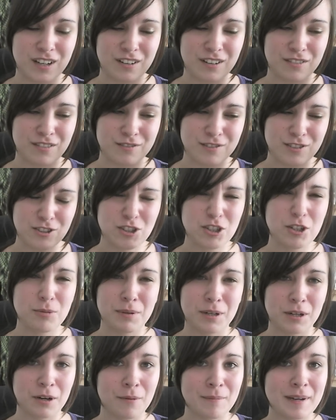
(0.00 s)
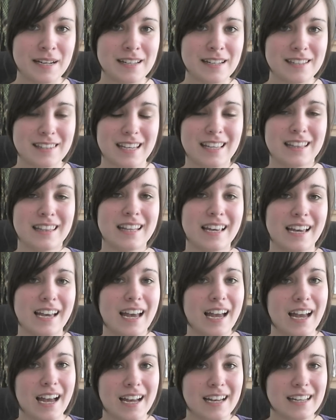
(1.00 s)
kind of stupider comments in
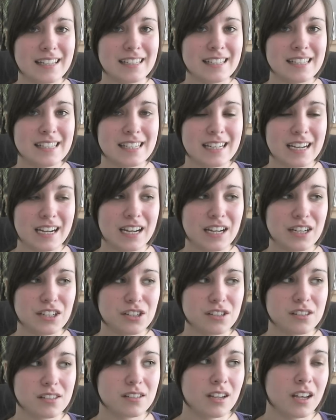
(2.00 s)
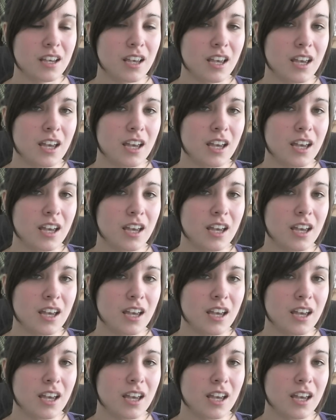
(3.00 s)
there and uh, just